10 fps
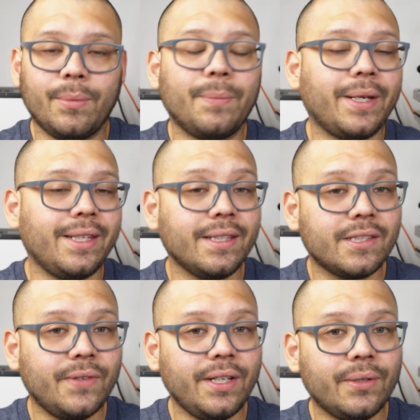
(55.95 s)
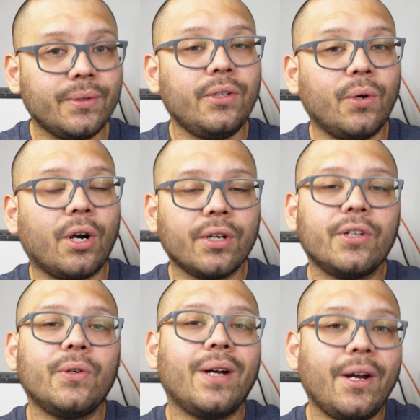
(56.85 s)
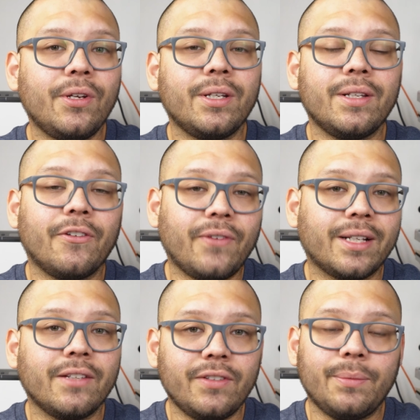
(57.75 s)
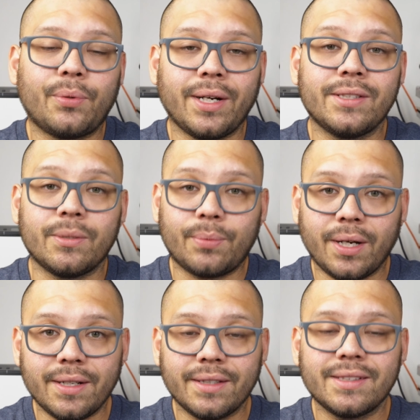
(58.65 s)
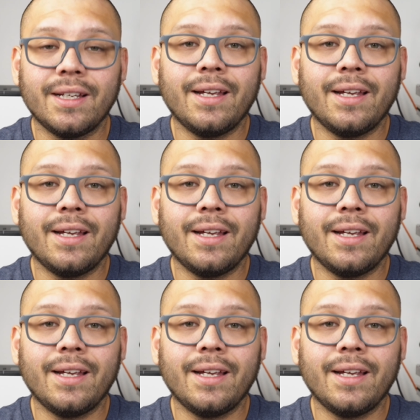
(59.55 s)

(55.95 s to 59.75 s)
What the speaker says: But by the end of this video, you are going to know how you can effectively price your products